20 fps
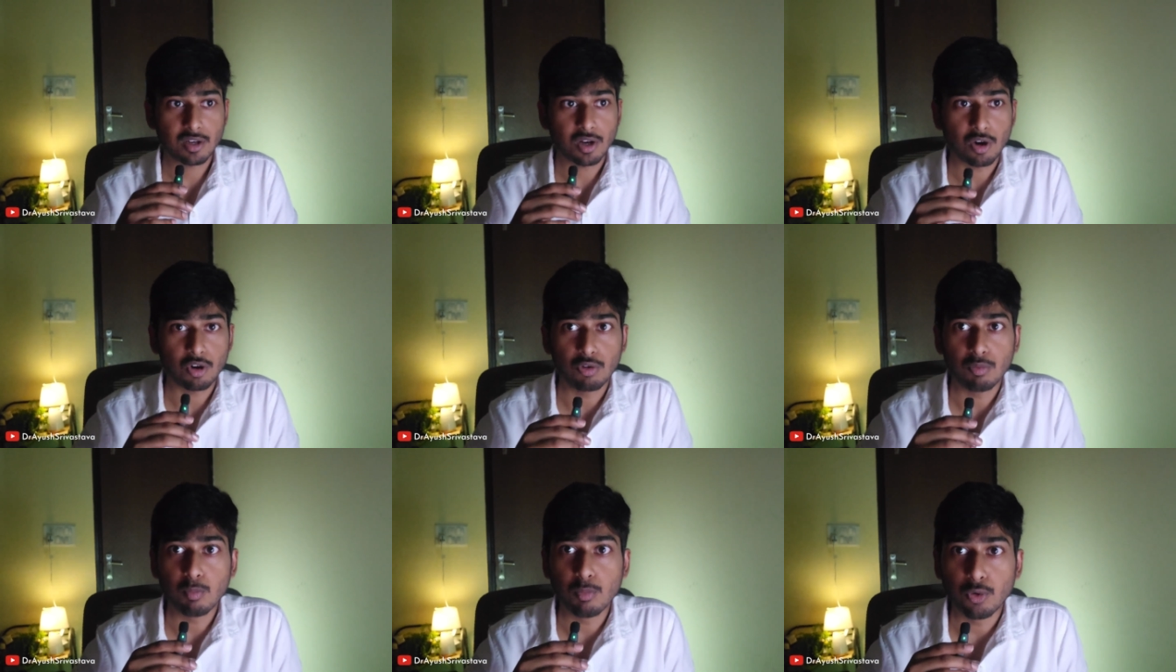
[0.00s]

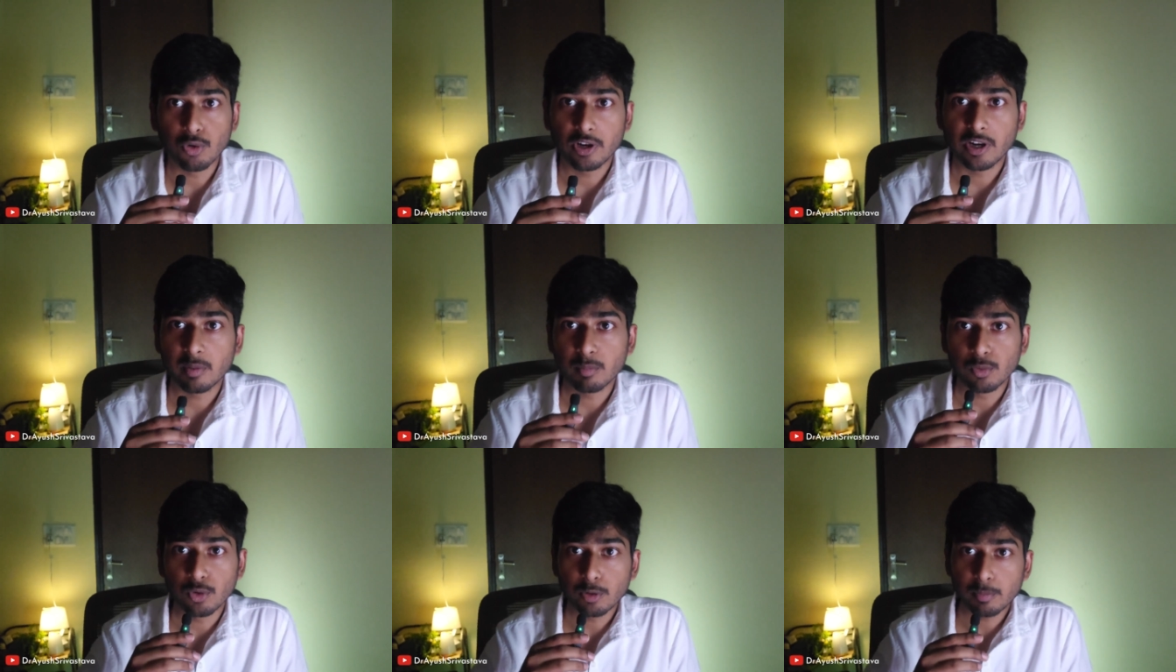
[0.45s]
Now more
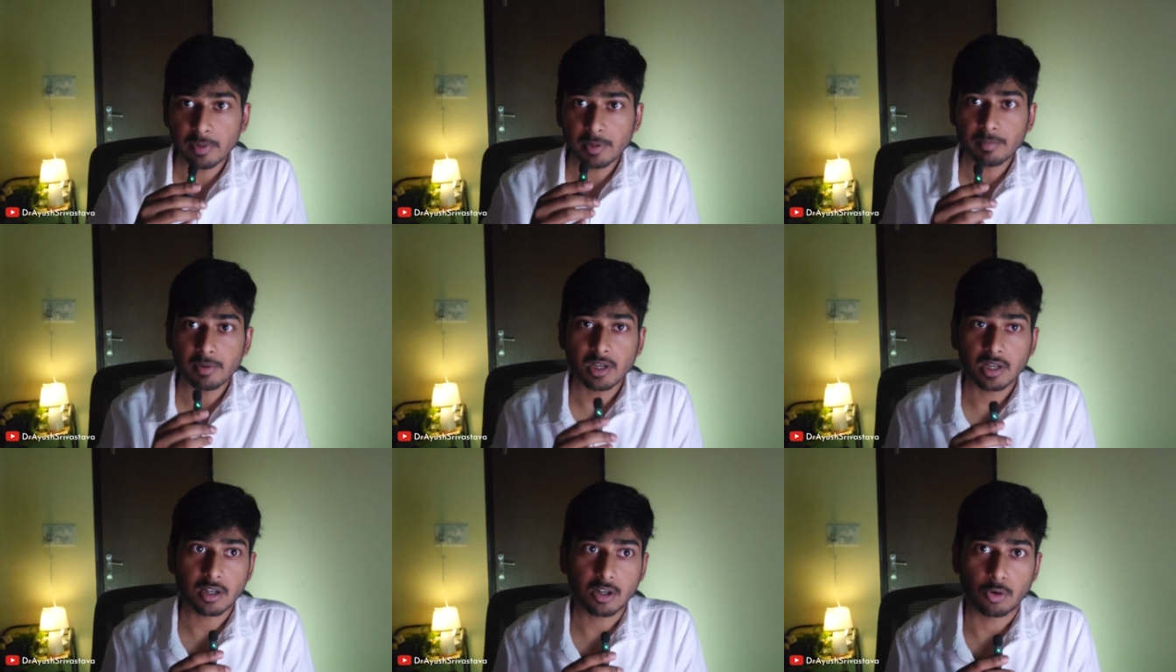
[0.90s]
and more
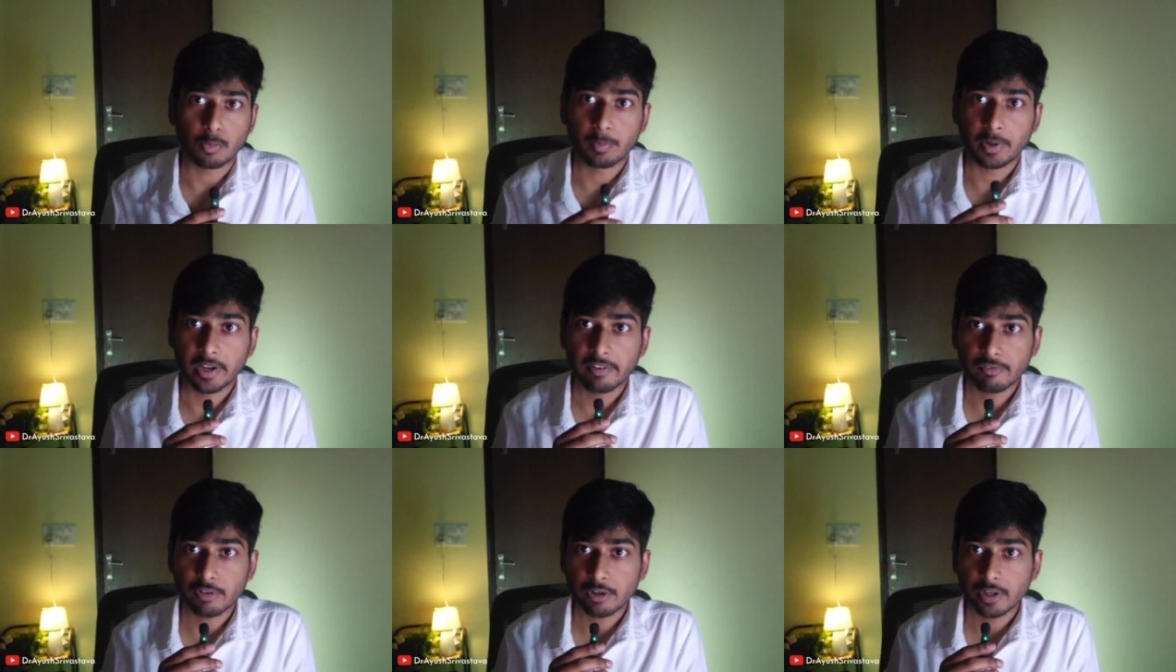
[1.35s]
people are
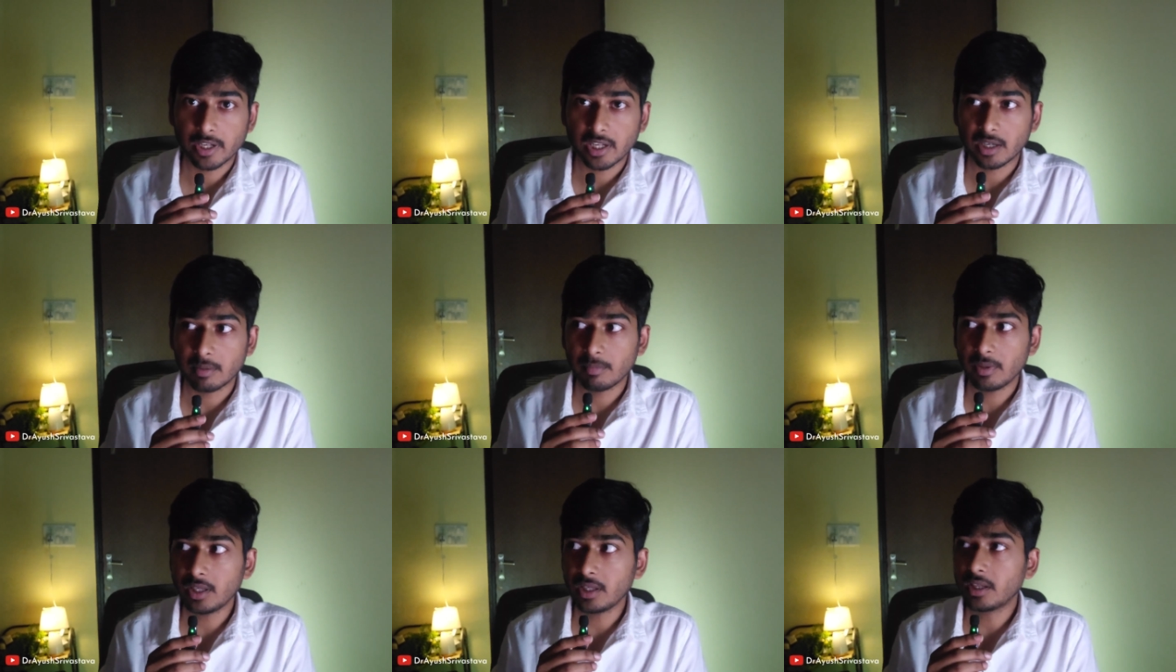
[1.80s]
opting for
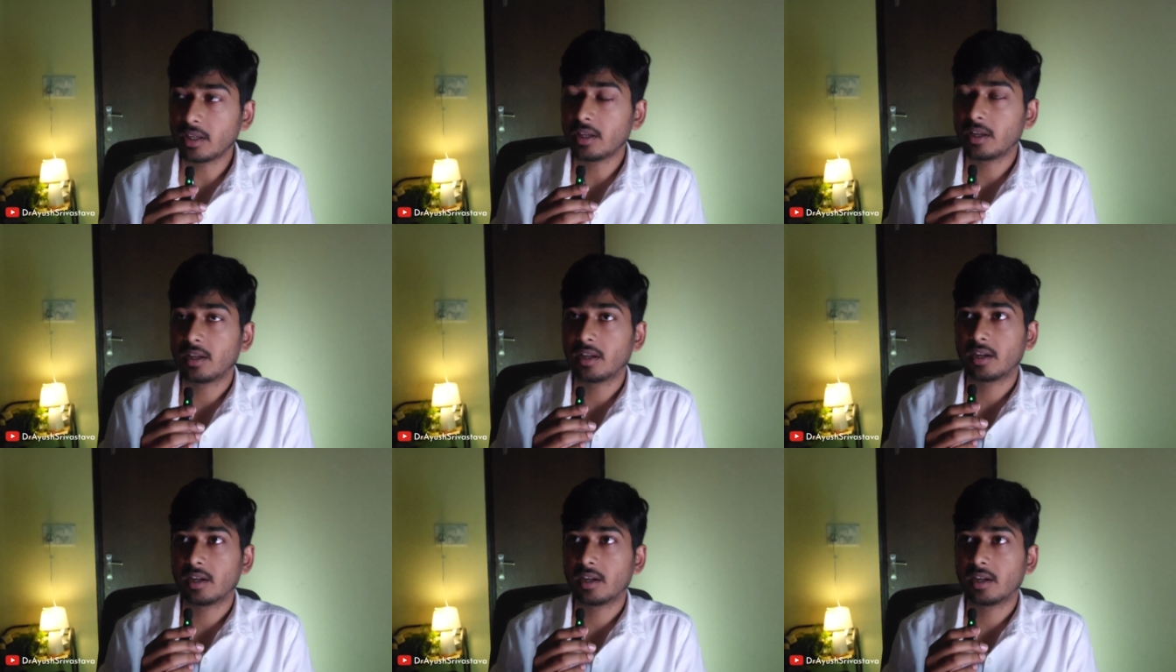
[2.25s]
D N B,